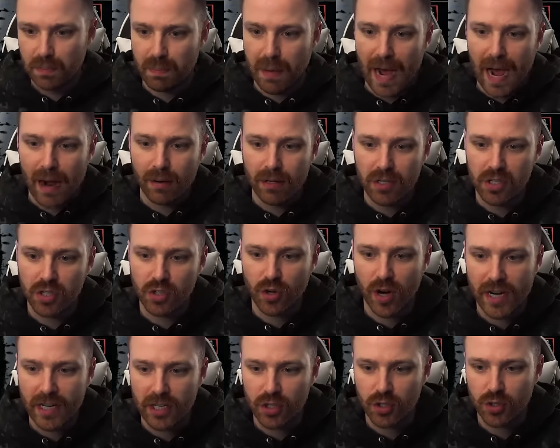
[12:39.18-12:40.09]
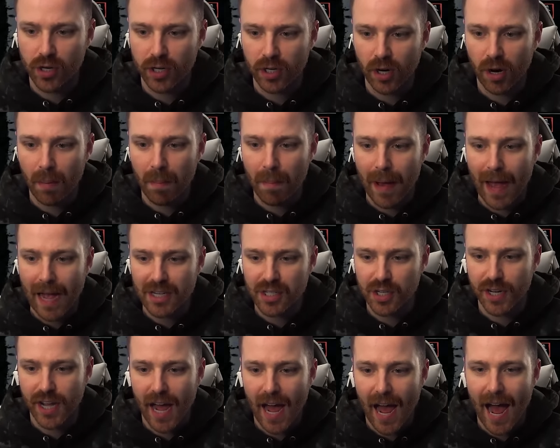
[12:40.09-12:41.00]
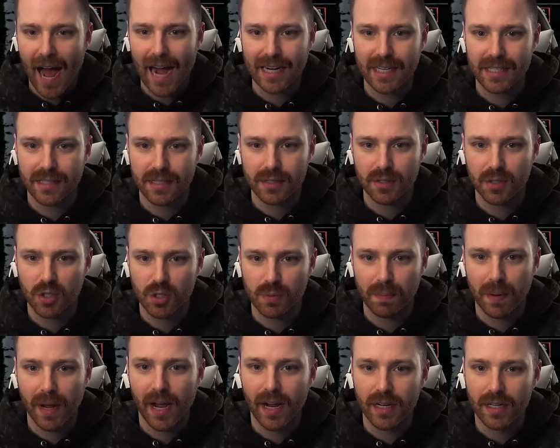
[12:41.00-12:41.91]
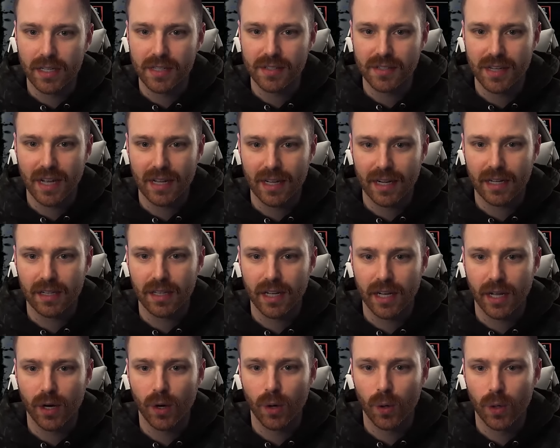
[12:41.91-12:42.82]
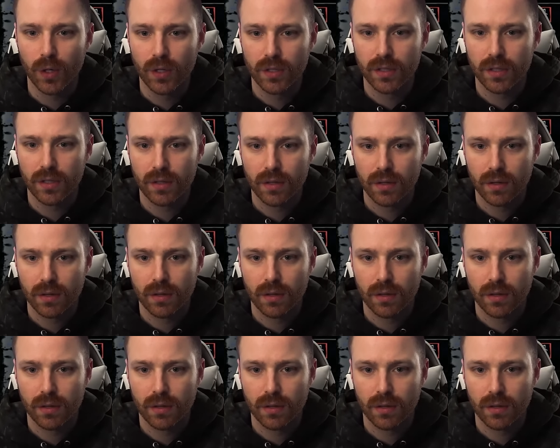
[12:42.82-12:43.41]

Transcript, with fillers: says power strikes trigger a magic axe spell. Is that like click and hold?